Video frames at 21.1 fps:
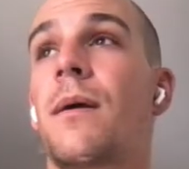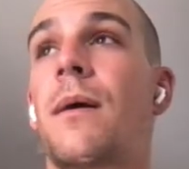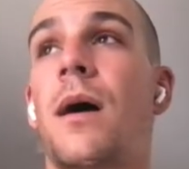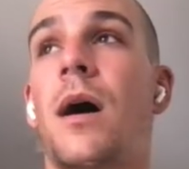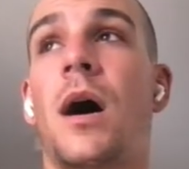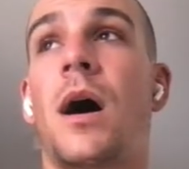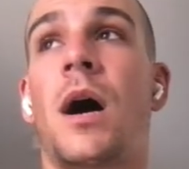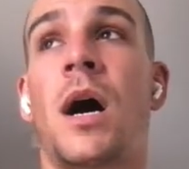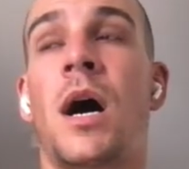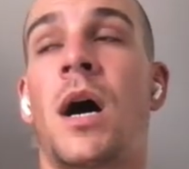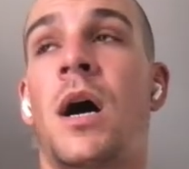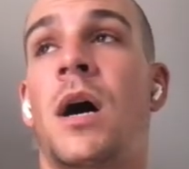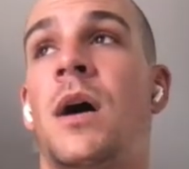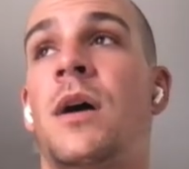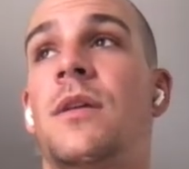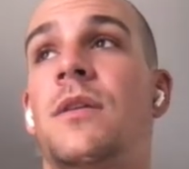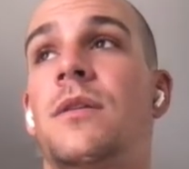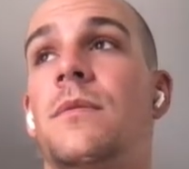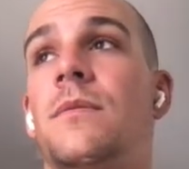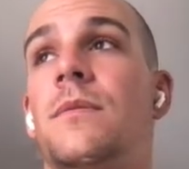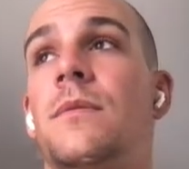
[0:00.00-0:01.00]
a
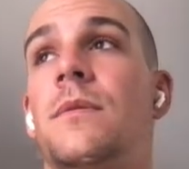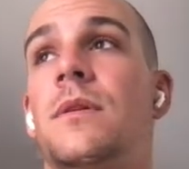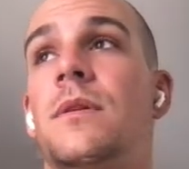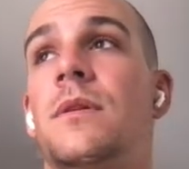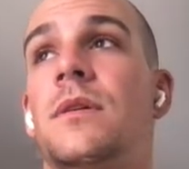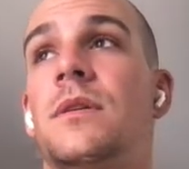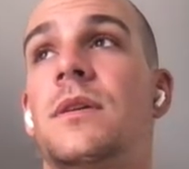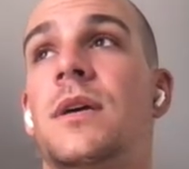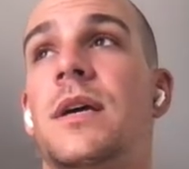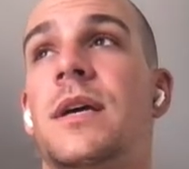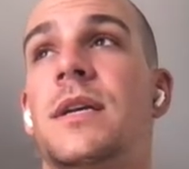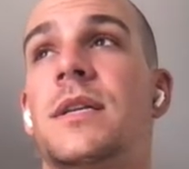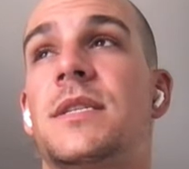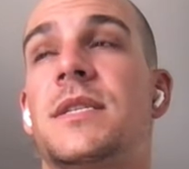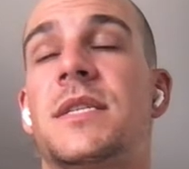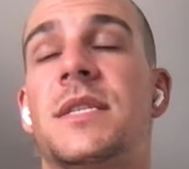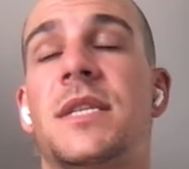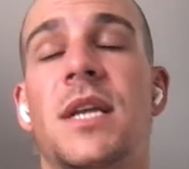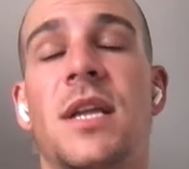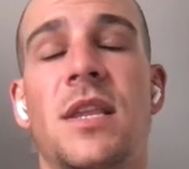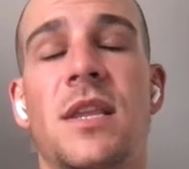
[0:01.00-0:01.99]

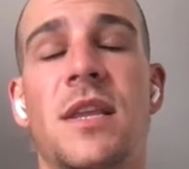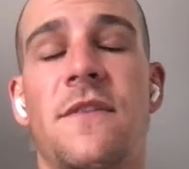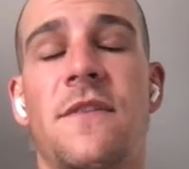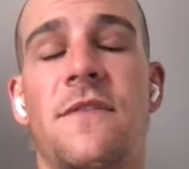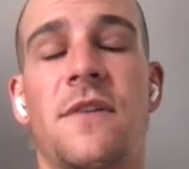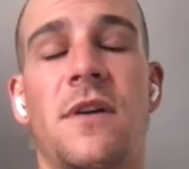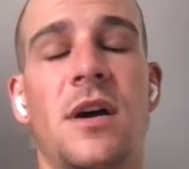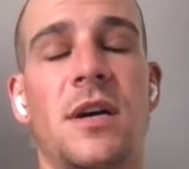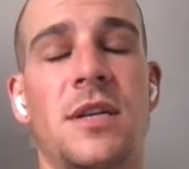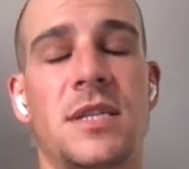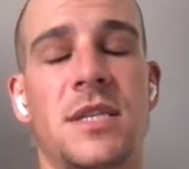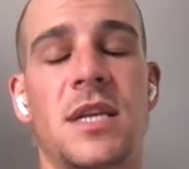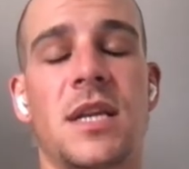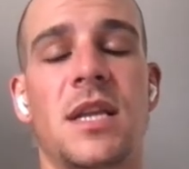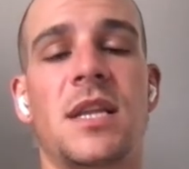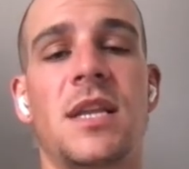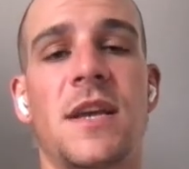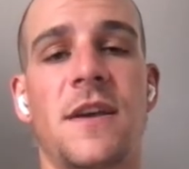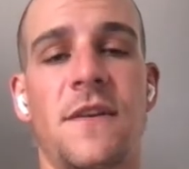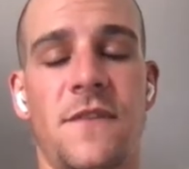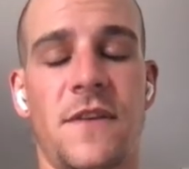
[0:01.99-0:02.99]

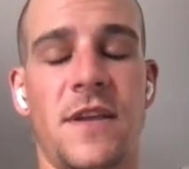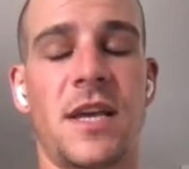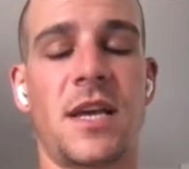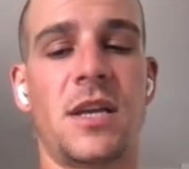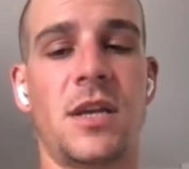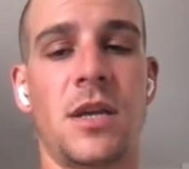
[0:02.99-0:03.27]
significant